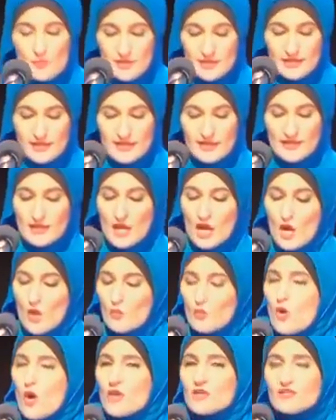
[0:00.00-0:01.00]
can
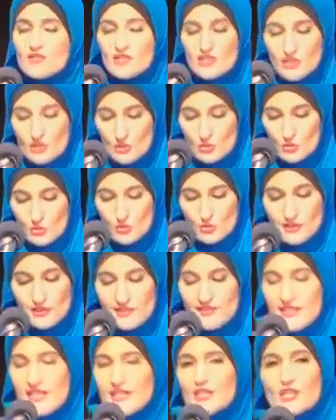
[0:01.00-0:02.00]
walk to school and
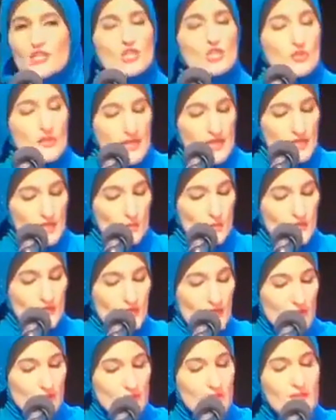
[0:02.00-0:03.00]
take a train
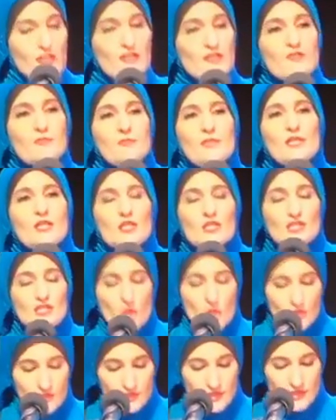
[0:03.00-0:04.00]
without fear of being
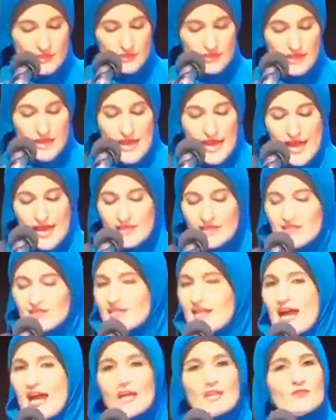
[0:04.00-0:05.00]
assaulted and
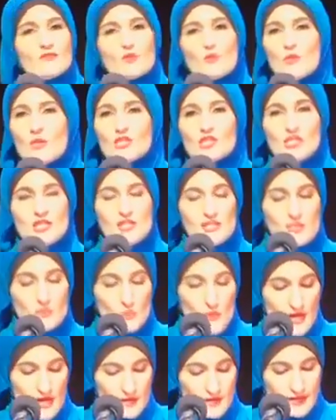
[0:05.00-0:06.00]
attacked for what she is
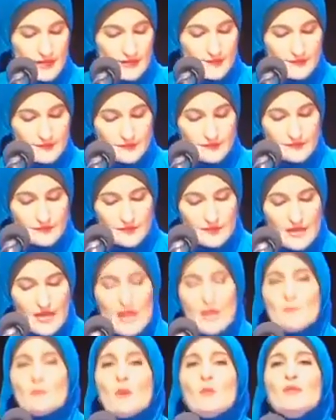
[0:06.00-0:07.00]
wearing.
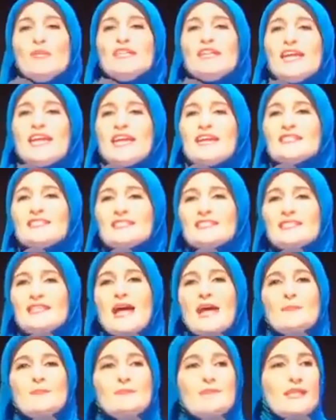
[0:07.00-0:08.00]
But we can't
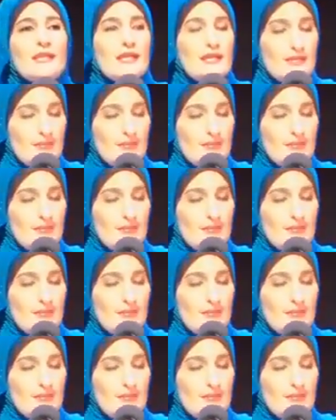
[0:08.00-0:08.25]
stop there.